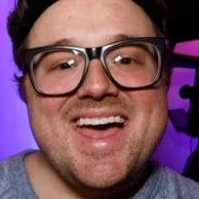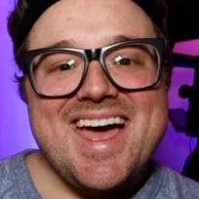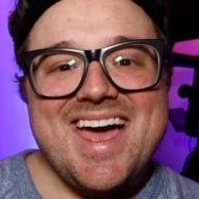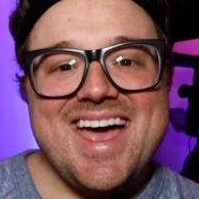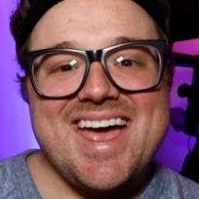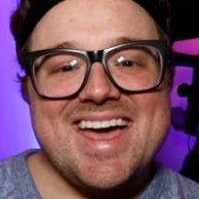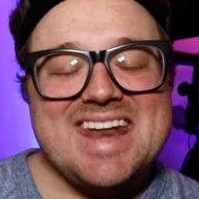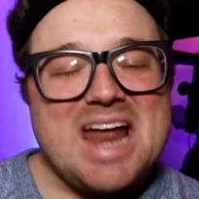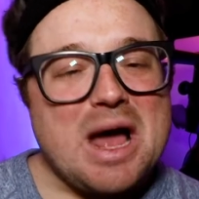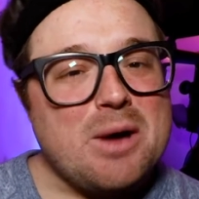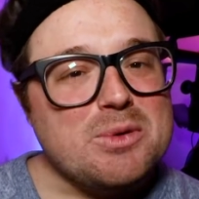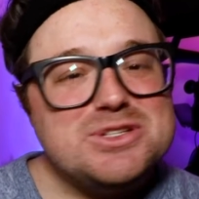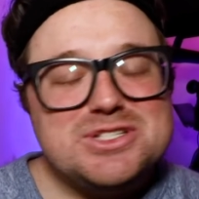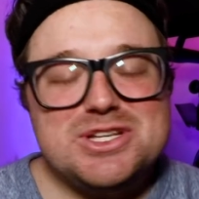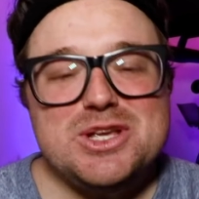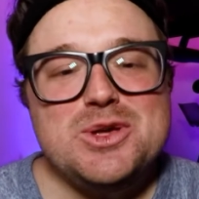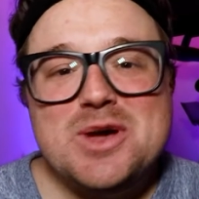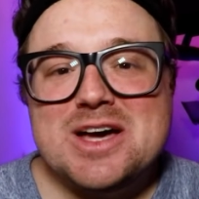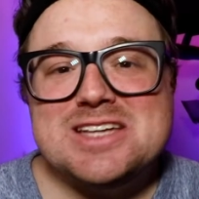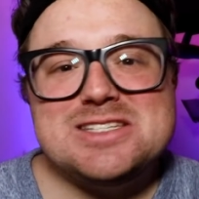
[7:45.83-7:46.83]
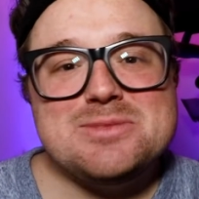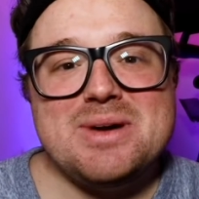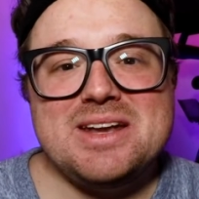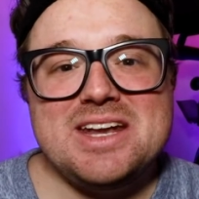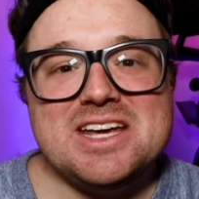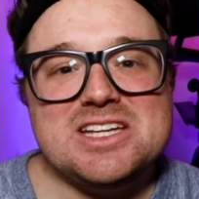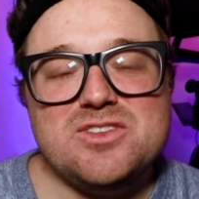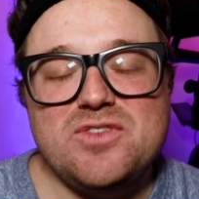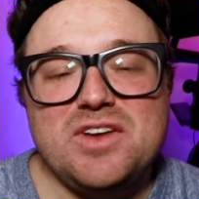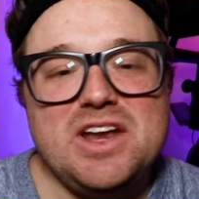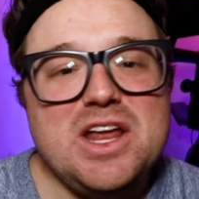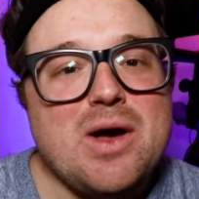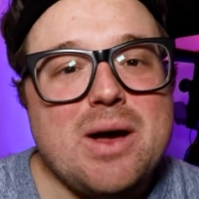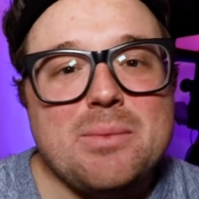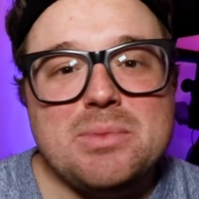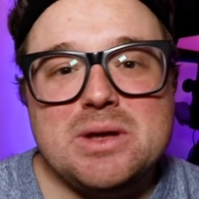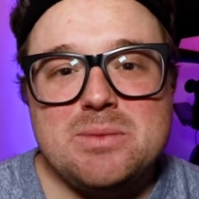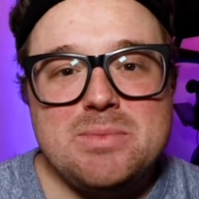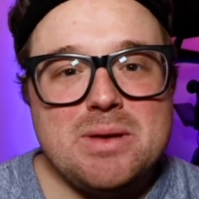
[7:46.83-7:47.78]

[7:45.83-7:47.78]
And I will see you guys in my next video. I'm gonna